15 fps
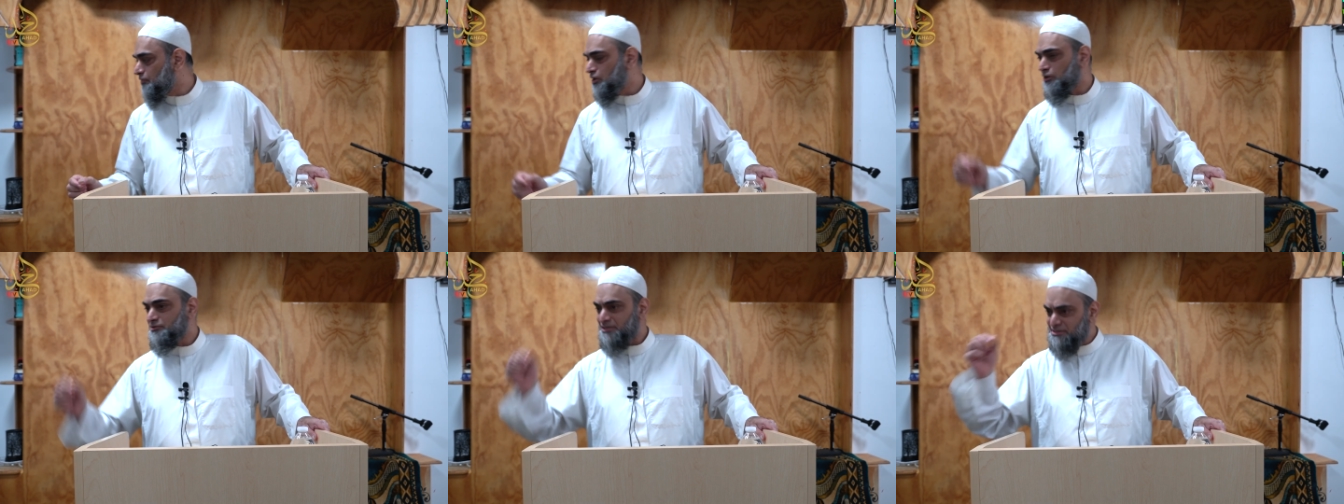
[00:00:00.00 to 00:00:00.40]

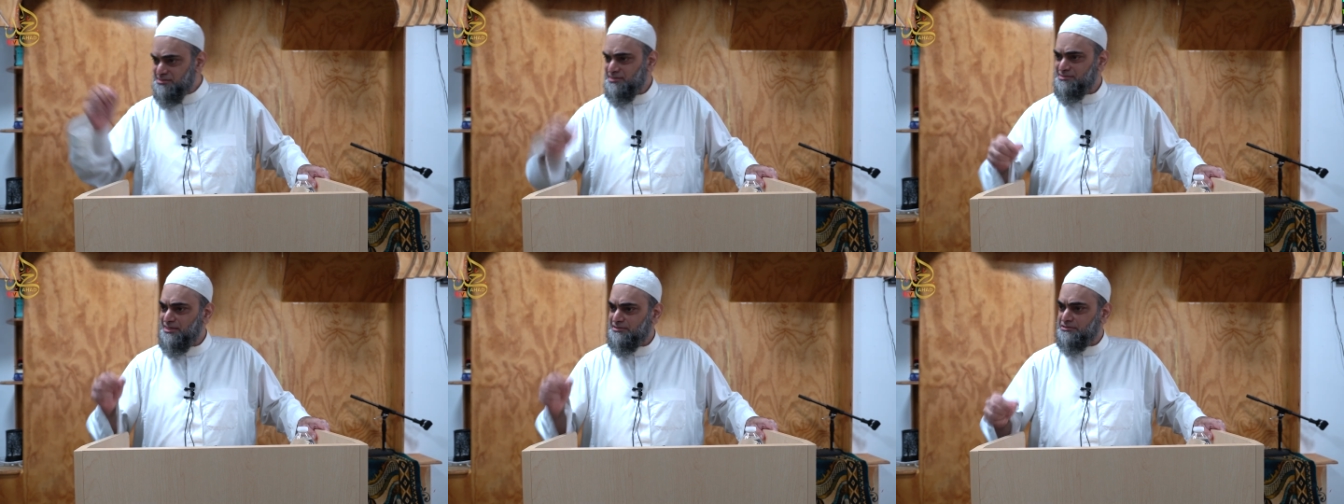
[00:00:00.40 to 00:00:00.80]
Because this
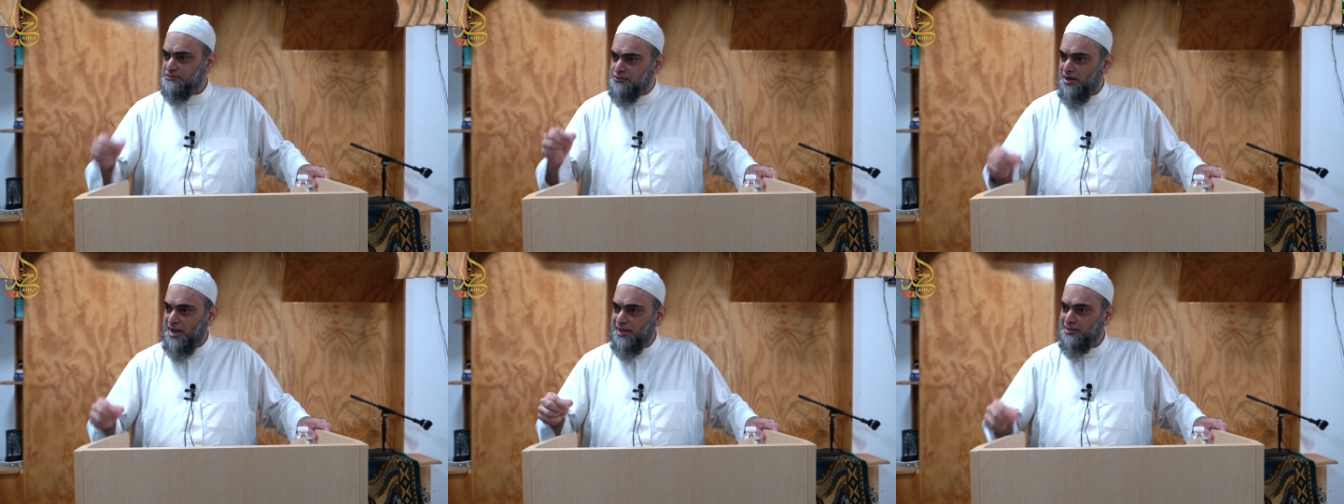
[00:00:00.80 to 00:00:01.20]
is the
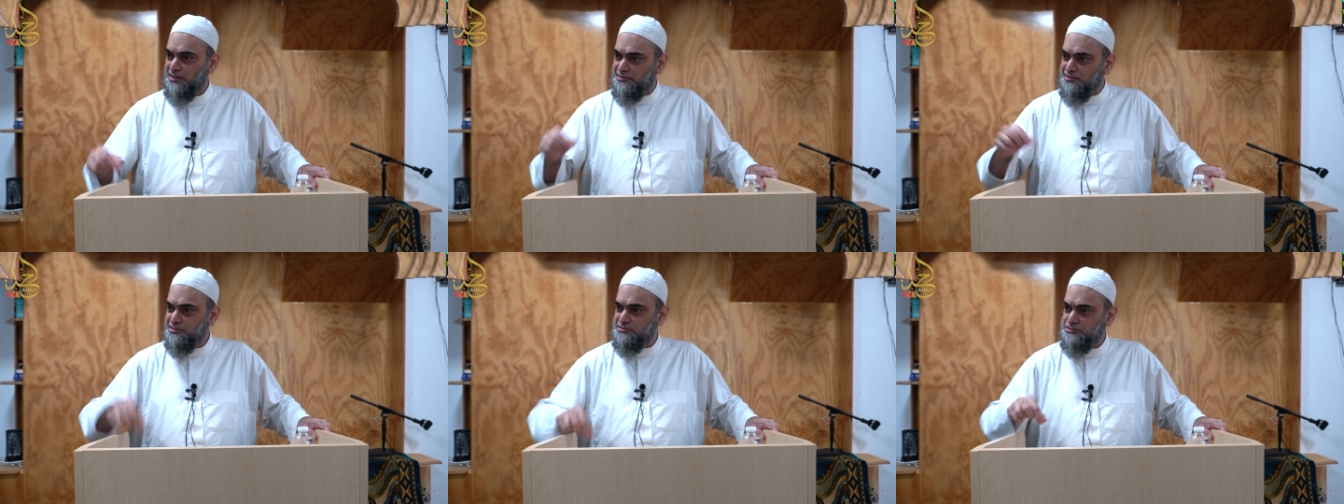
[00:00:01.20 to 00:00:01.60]
trial
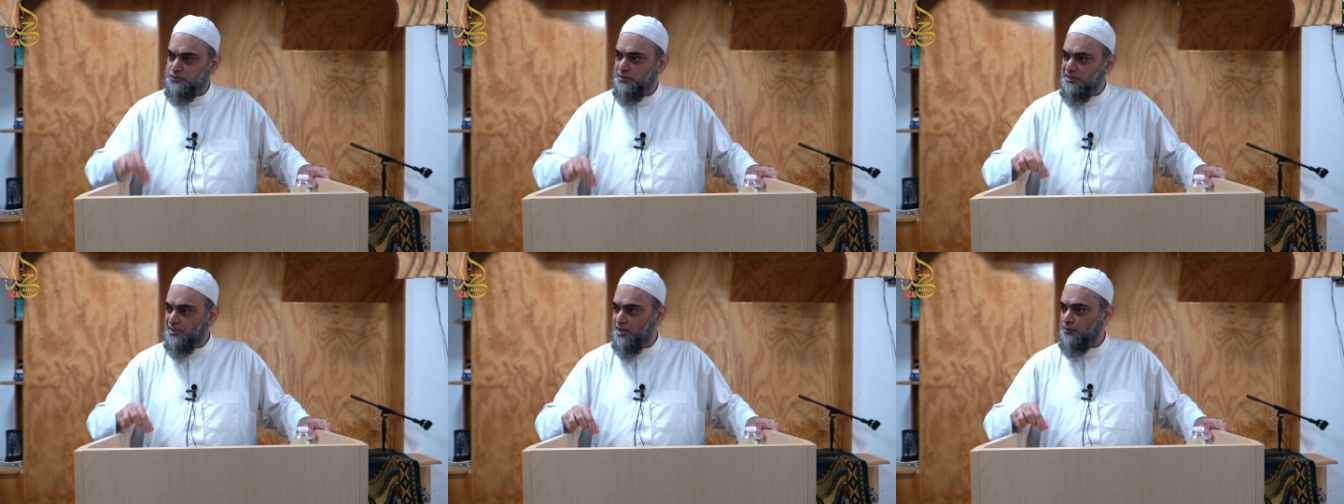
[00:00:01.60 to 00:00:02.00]
in this
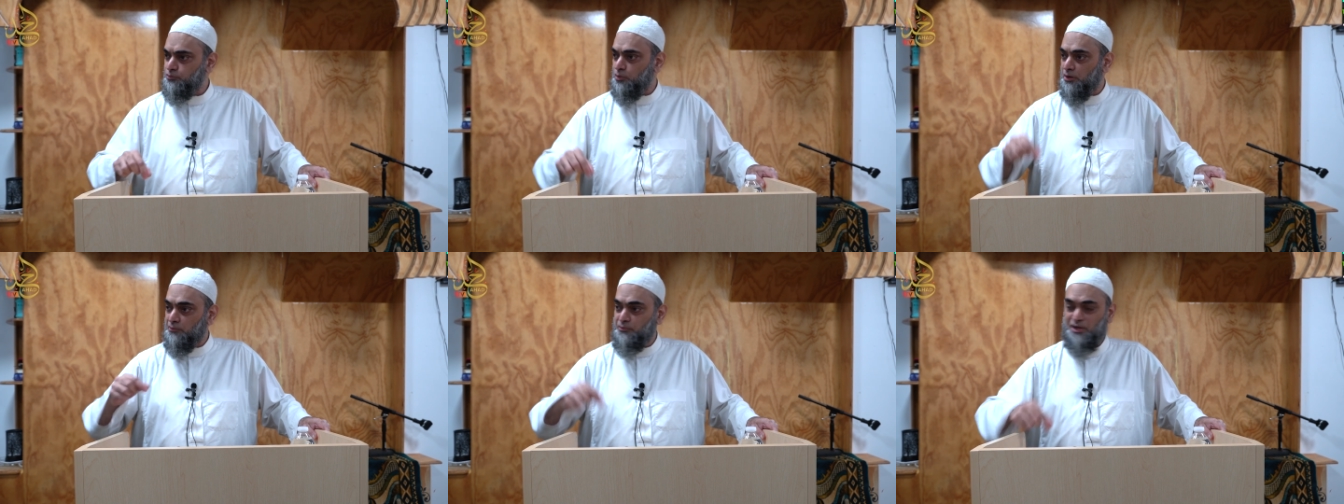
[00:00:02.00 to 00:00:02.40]
dunya,
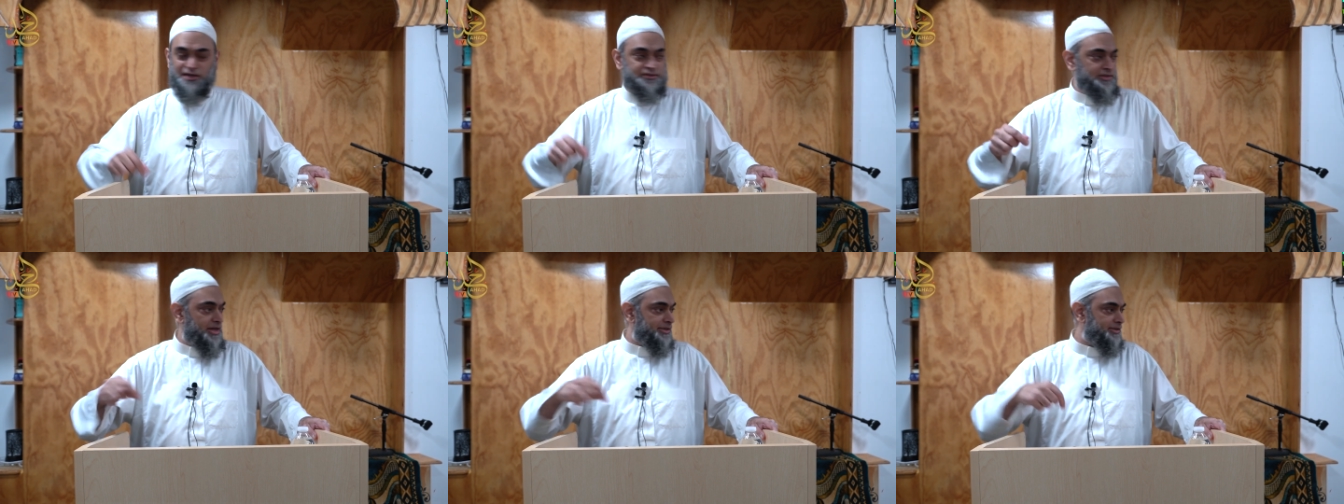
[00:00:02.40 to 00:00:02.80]
what we are
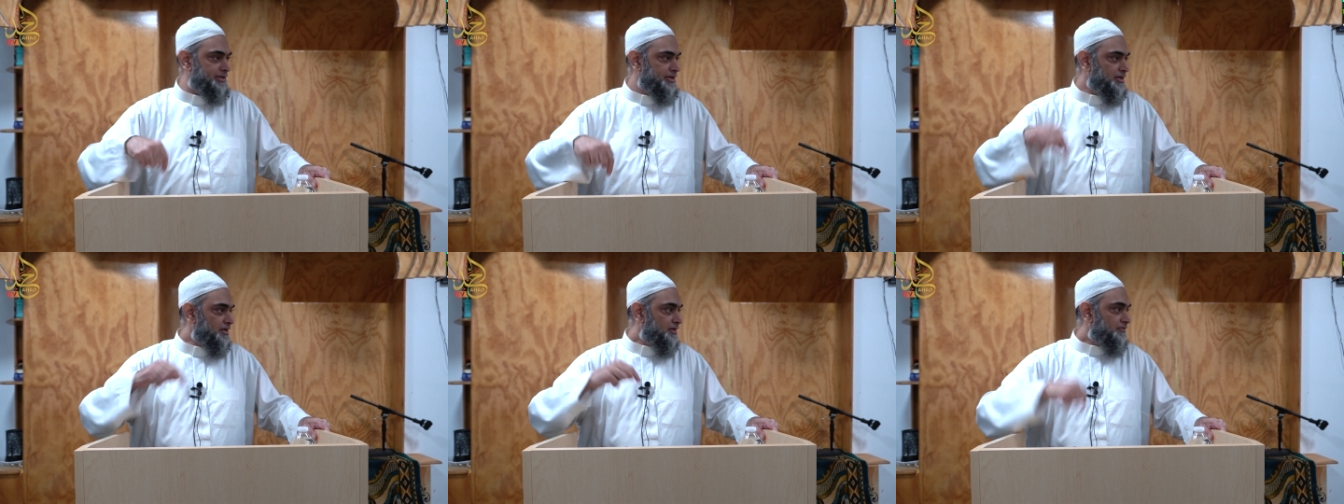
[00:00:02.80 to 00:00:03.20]

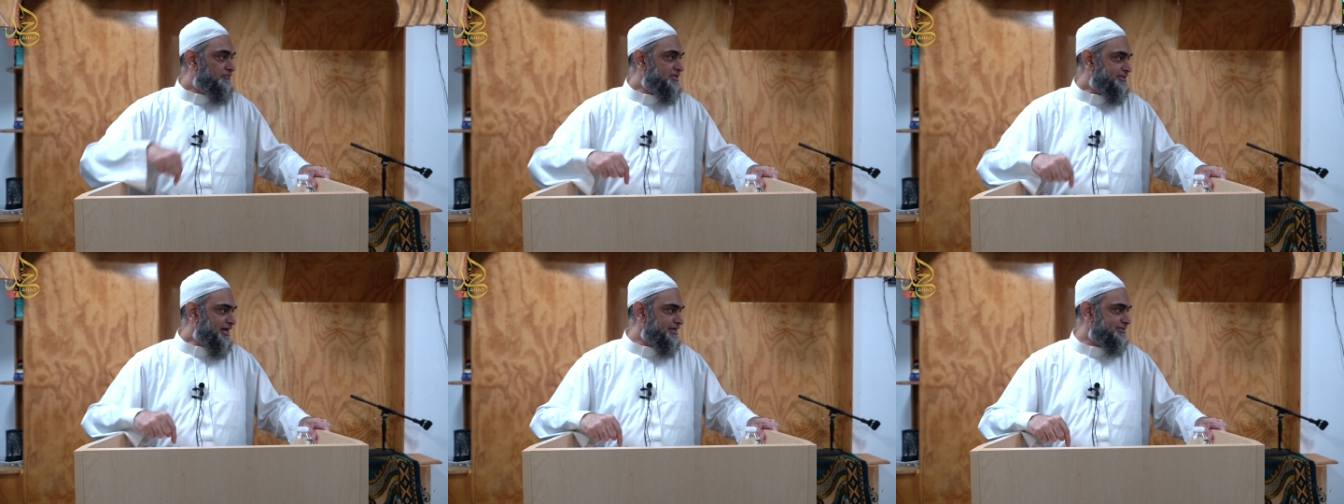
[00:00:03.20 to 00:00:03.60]
taking
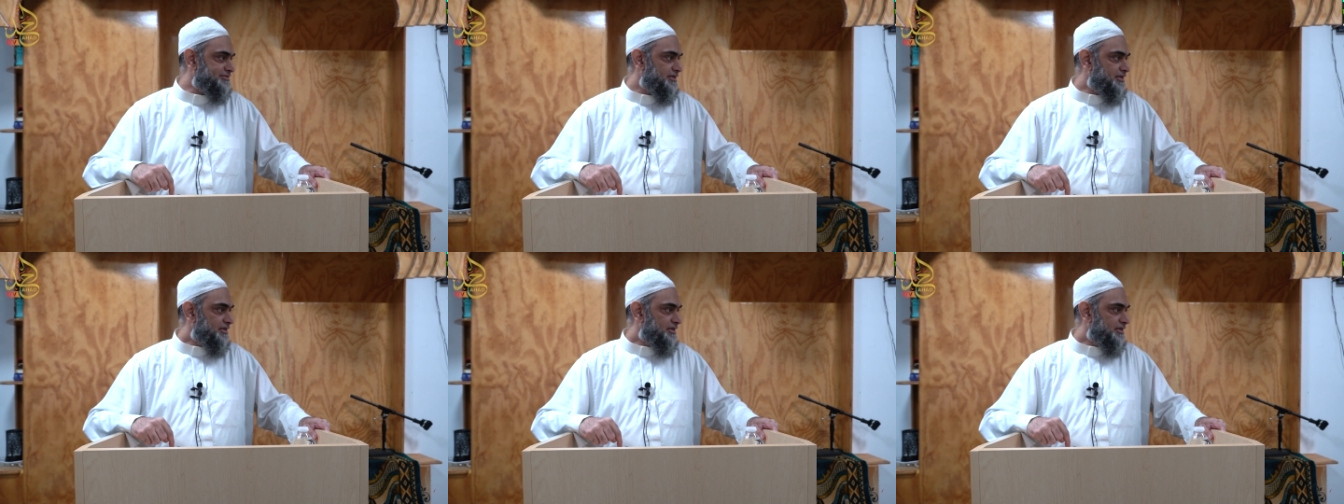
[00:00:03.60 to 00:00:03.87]
with us.